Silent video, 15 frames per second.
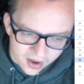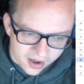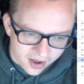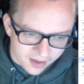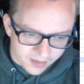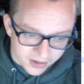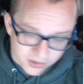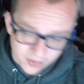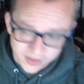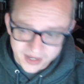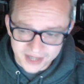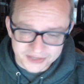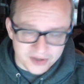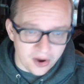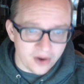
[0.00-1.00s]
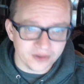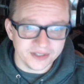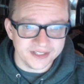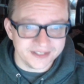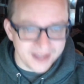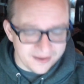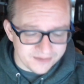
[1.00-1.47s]
I know he has a
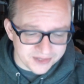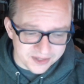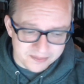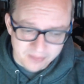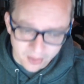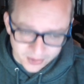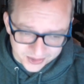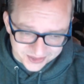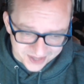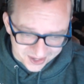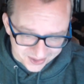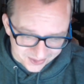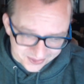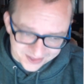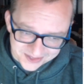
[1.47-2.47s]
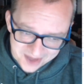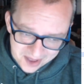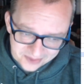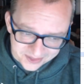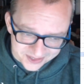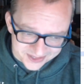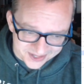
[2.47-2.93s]
Harley-Davidson motorcycle that's not
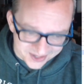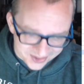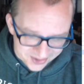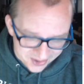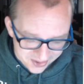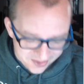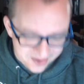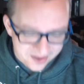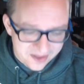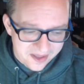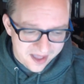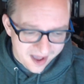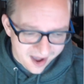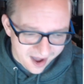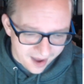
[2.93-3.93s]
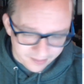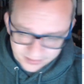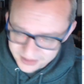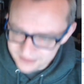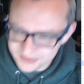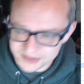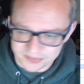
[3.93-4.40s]
listed in here. I
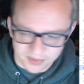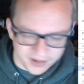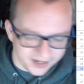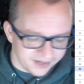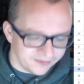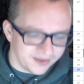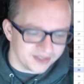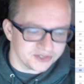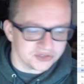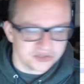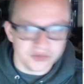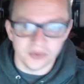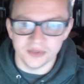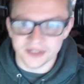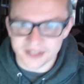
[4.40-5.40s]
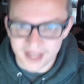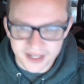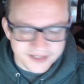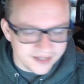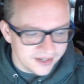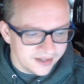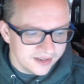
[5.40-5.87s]
believe he's bringing it if he hasn't sold it yet.